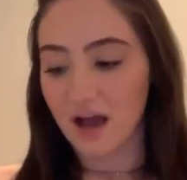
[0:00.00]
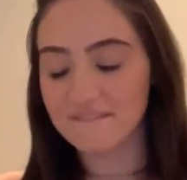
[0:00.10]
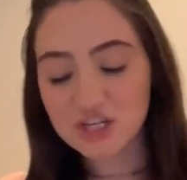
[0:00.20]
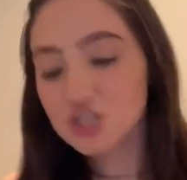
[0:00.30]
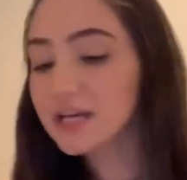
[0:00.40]

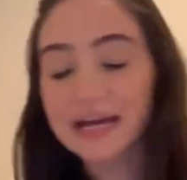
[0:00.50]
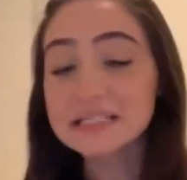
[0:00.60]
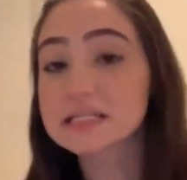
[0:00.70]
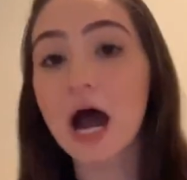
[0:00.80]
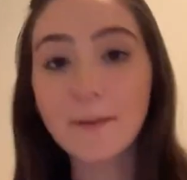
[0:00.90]
Eventually I
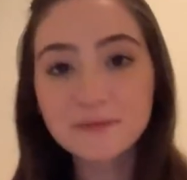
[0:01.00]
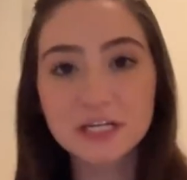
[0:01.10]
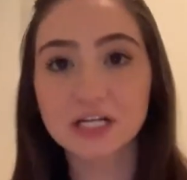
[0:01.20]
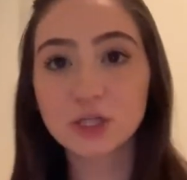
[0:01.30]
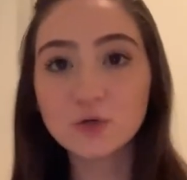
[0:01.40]

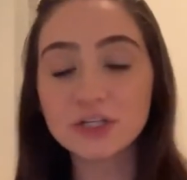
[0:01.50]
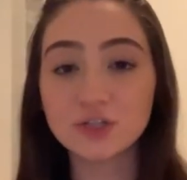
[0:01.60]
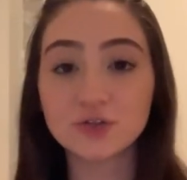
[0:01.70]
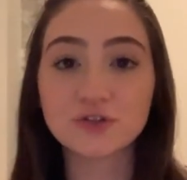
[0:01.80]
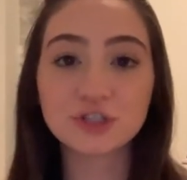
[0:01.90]
stopped including
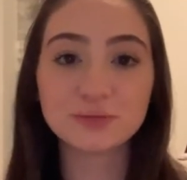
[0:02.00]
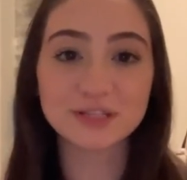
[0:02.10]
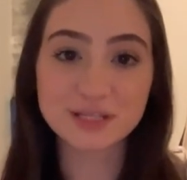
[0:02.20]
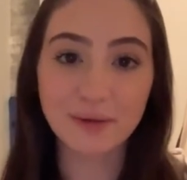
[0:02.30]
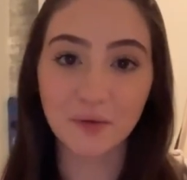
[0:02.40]
YouTube
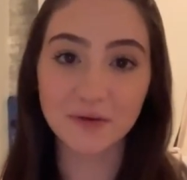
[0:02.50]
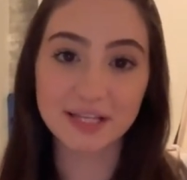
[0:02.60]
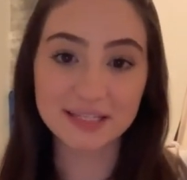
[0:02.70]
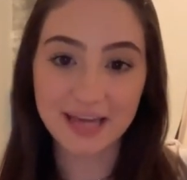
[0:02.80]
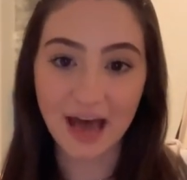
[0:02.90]
into my
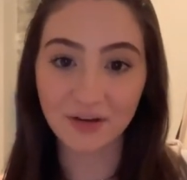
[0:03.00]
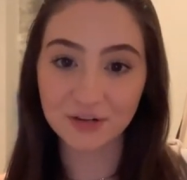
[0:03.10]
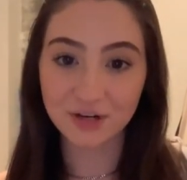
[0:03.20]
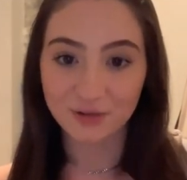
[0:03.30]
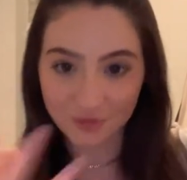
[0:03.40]
weekly
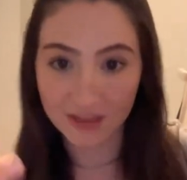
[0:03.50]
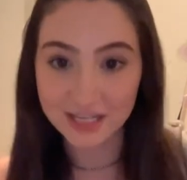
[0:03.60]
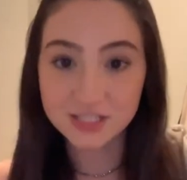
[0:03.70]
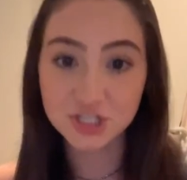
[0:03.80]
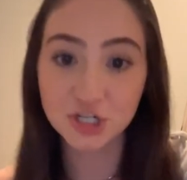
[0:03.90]
calendar of
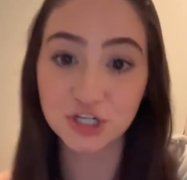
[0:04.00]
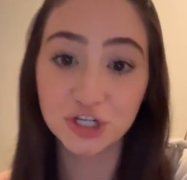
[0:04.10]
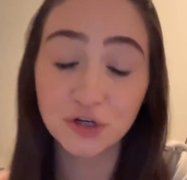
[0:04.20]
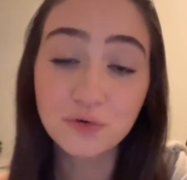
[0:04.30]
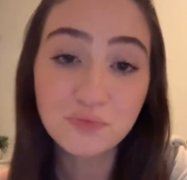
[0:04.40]
things to
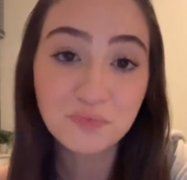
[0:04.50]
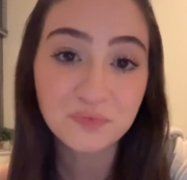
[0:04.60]
do,